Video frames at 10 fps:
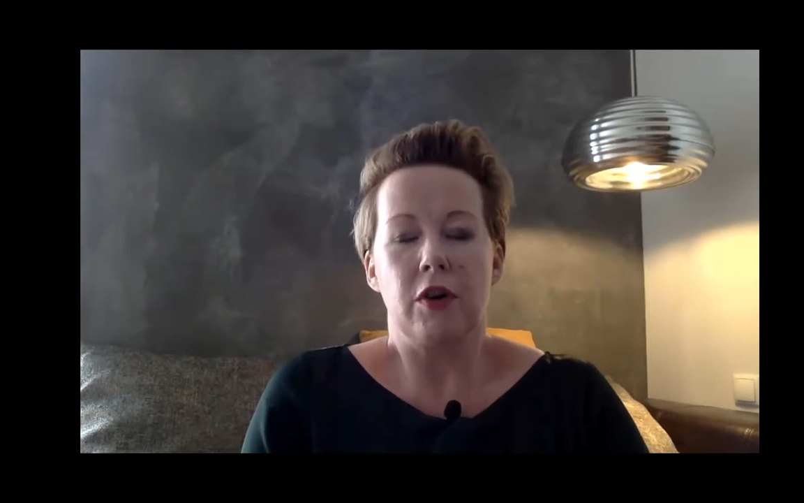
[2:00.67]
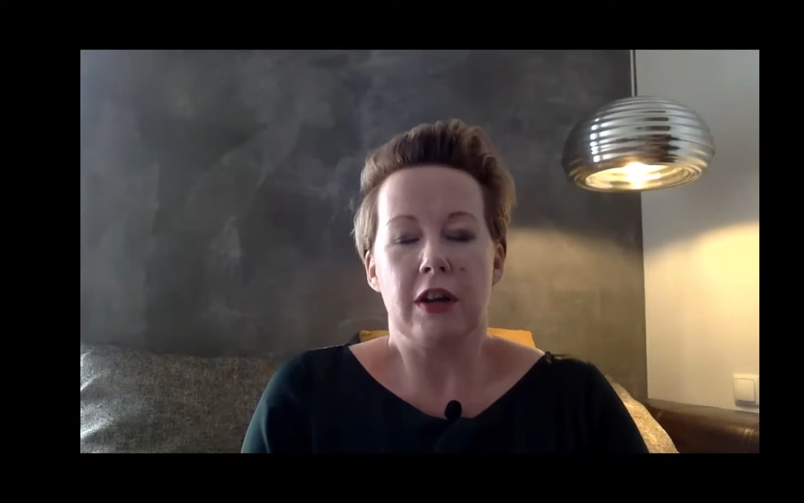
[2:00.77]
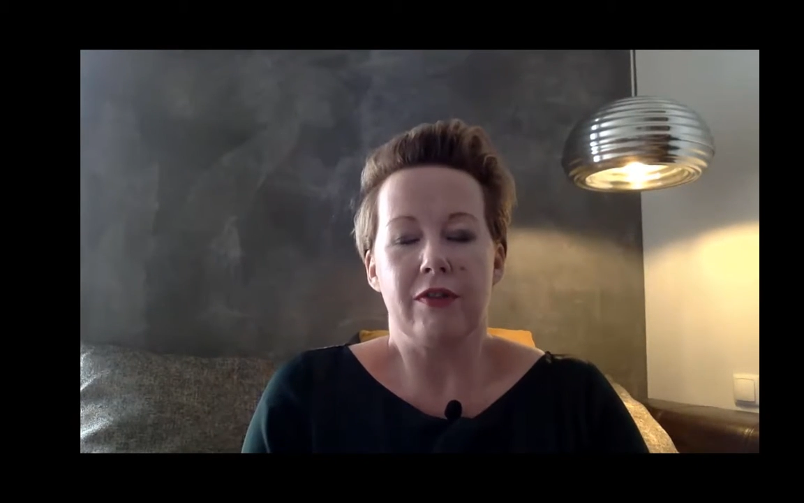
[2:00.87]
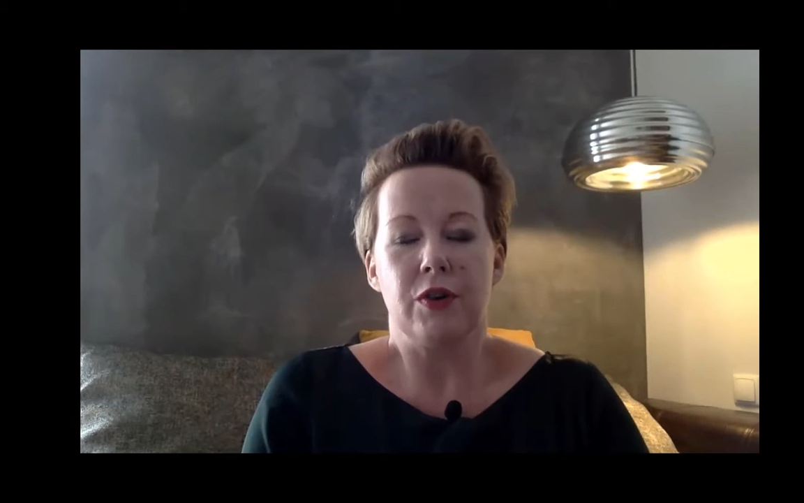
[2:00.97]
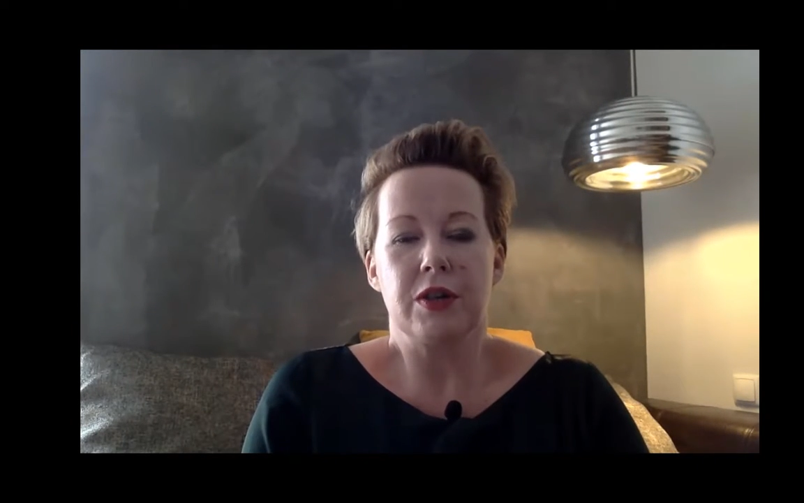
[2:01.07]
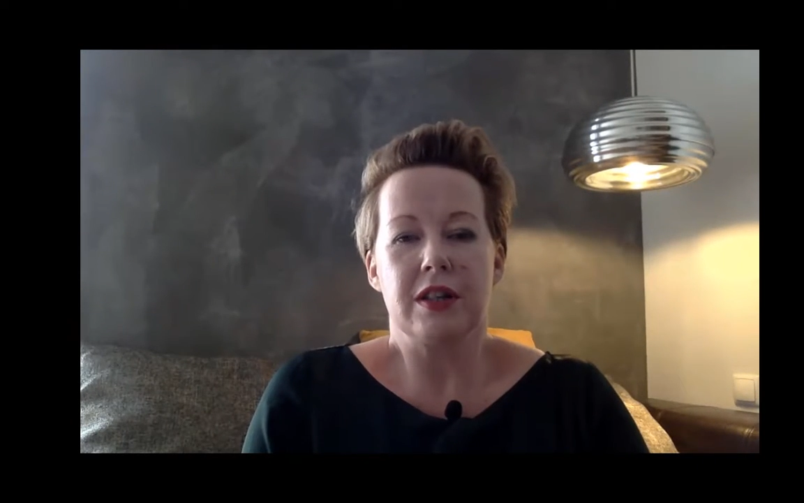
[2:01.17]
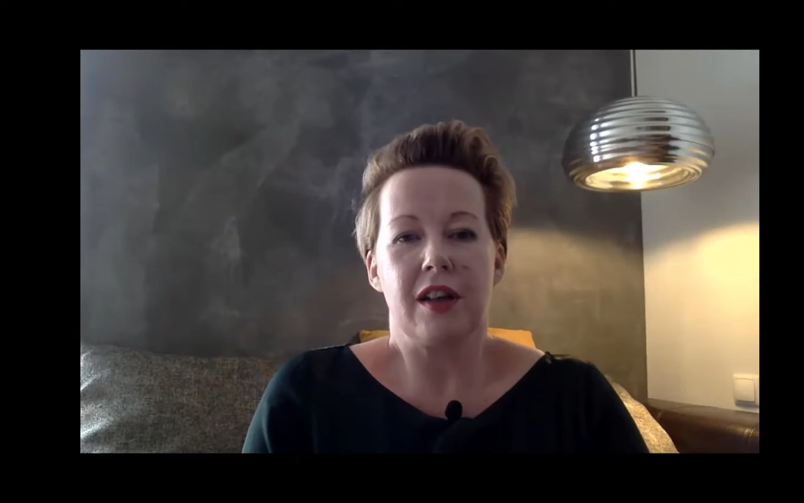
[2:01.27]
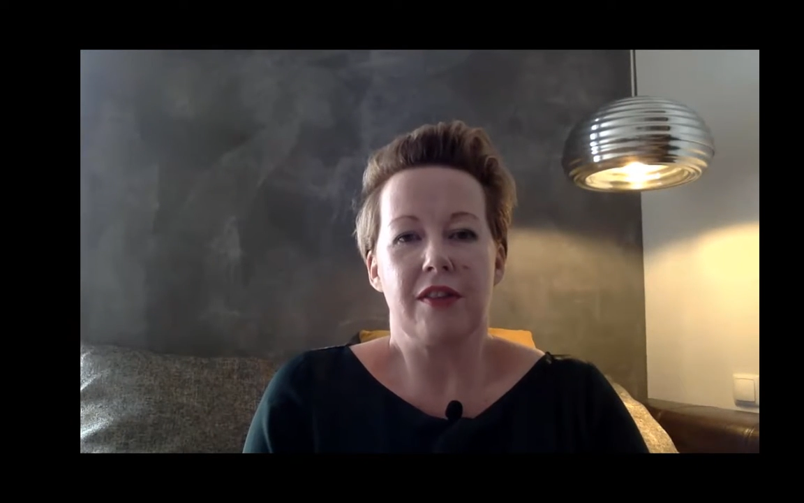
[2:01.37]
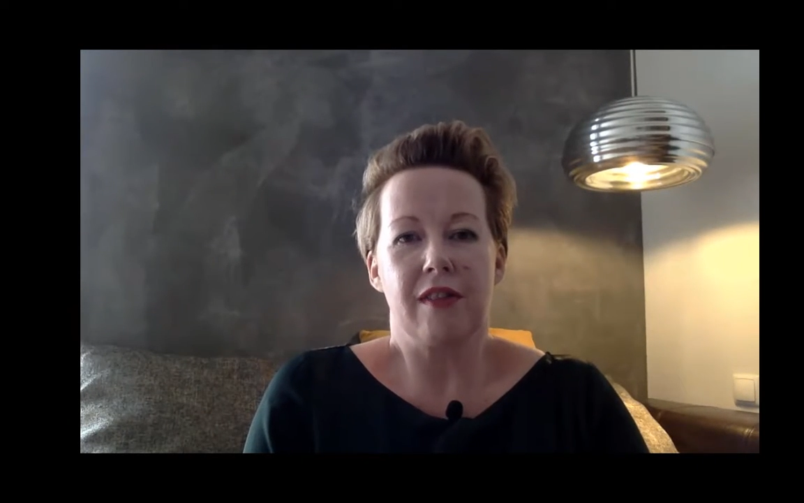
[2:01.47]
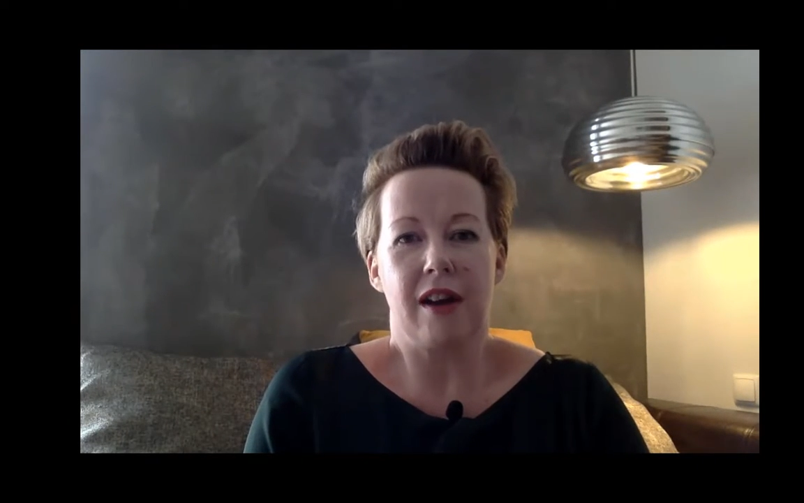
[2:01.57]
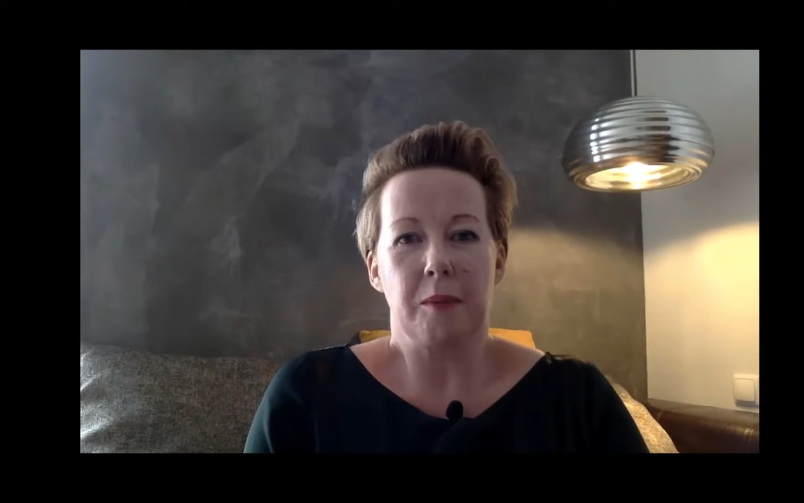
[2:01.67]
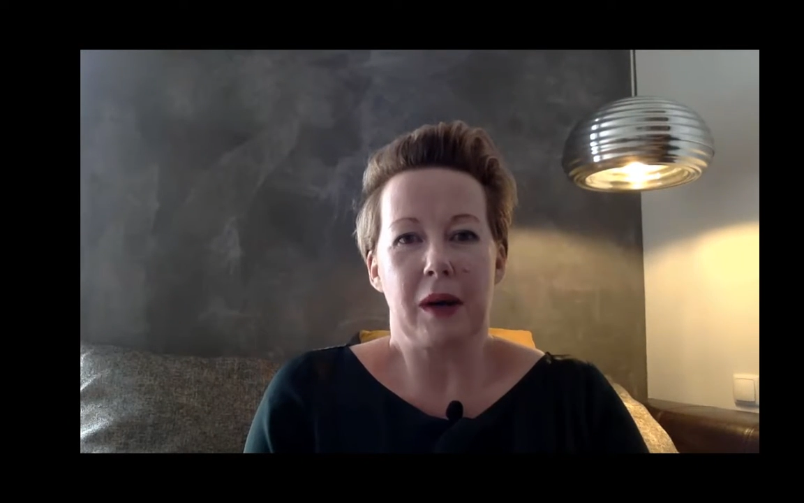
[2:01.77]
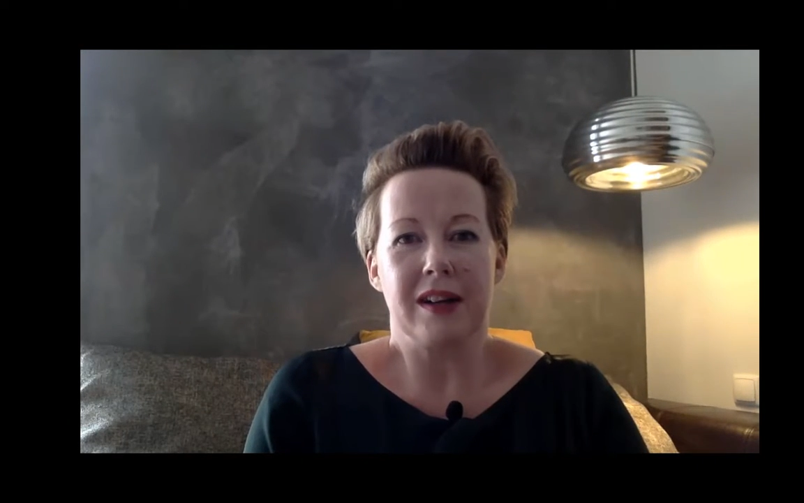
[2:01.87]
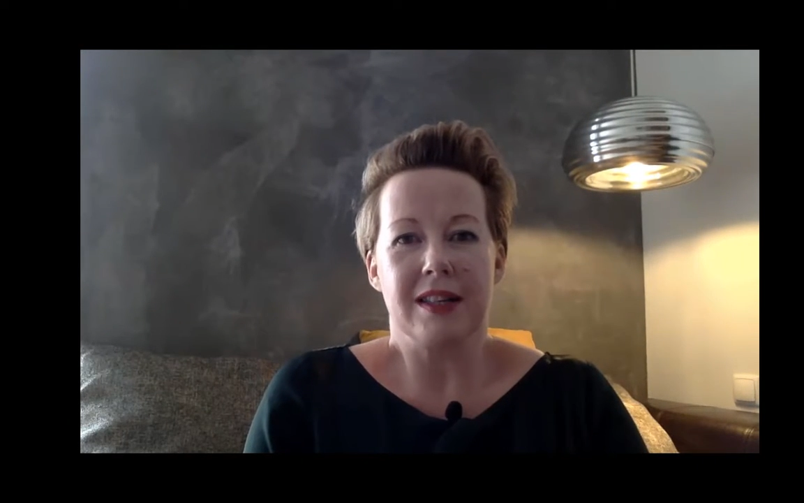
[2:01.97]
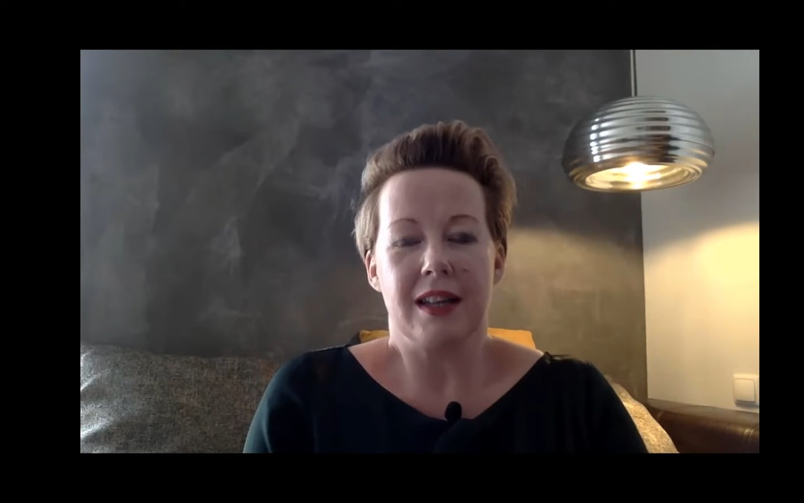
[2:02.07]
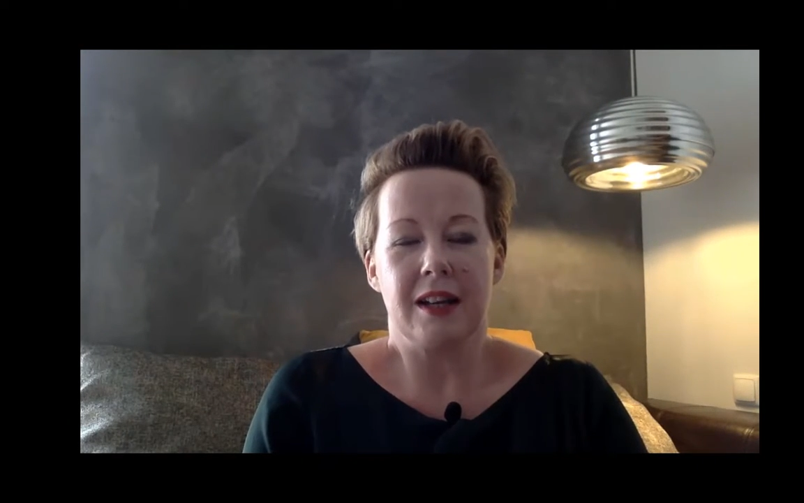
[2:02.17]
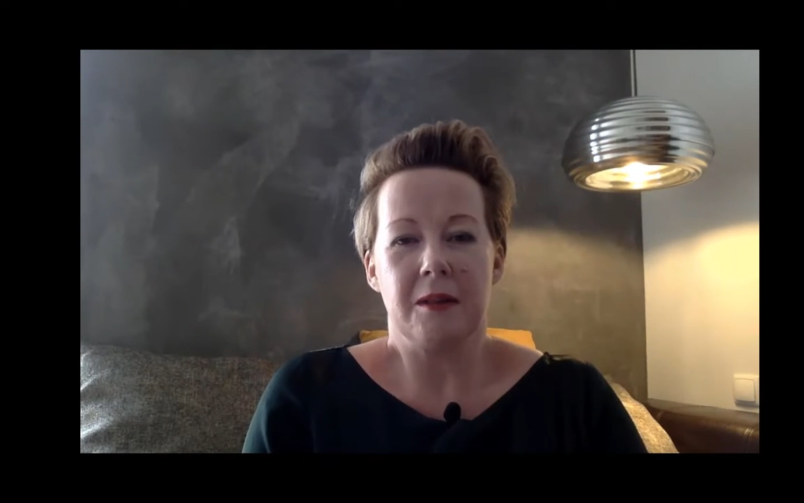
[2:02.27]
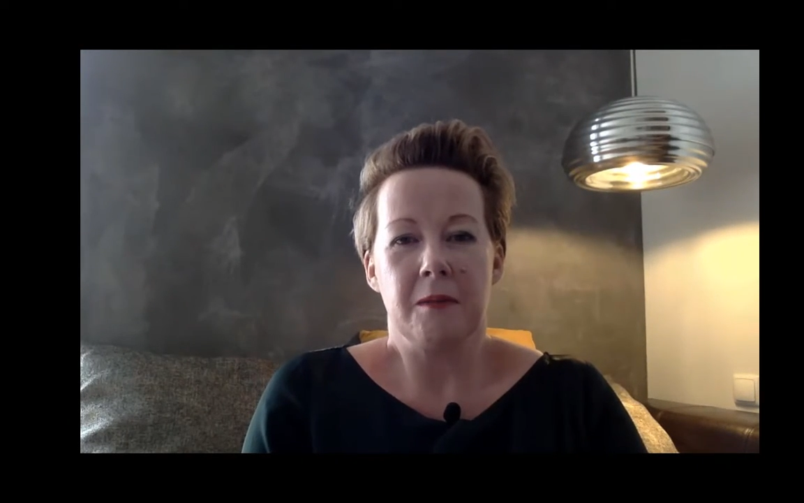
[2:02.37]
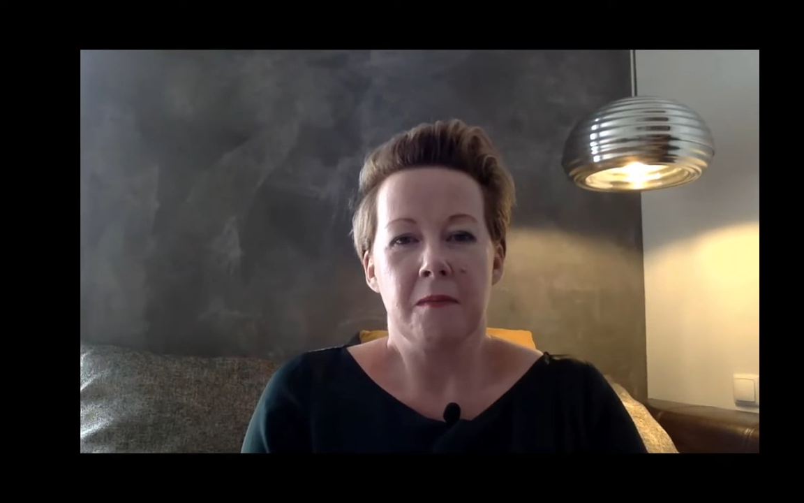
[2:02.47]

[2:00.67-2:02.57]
you're focusing on the wrong person.